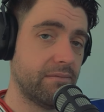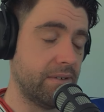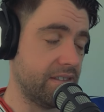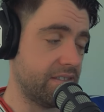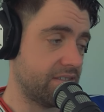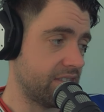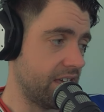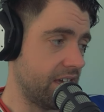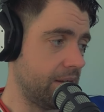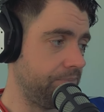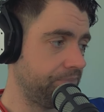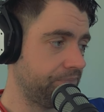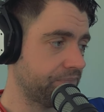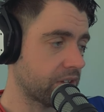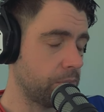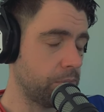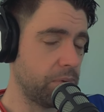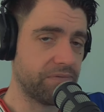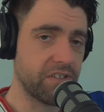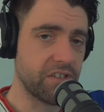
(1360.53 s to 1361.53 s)
with
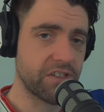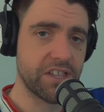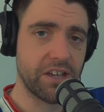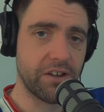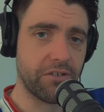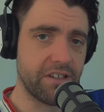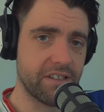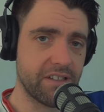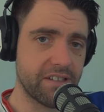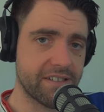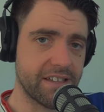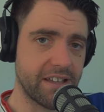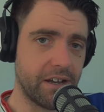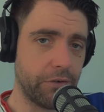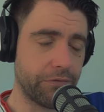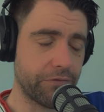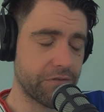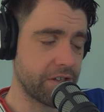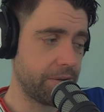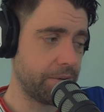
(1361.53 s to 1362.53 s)
the series
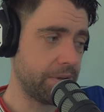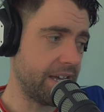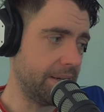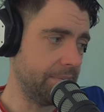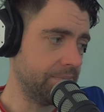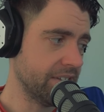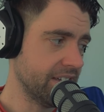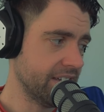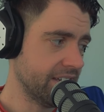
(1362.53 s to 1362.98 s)
itself. So yeah.